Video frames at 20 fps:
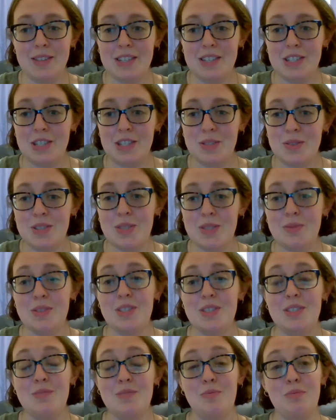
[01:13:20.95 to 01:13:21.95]
issues, it
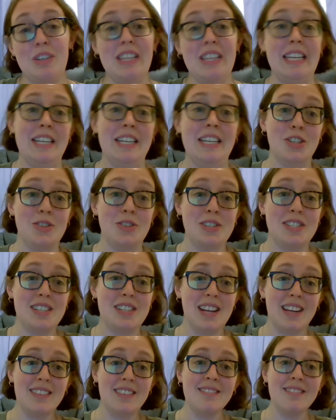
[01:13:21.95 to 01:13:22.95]
was really
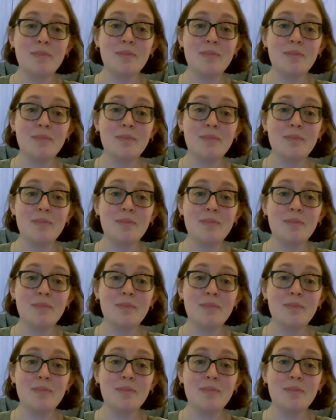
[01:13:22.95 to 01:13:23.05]
interesting.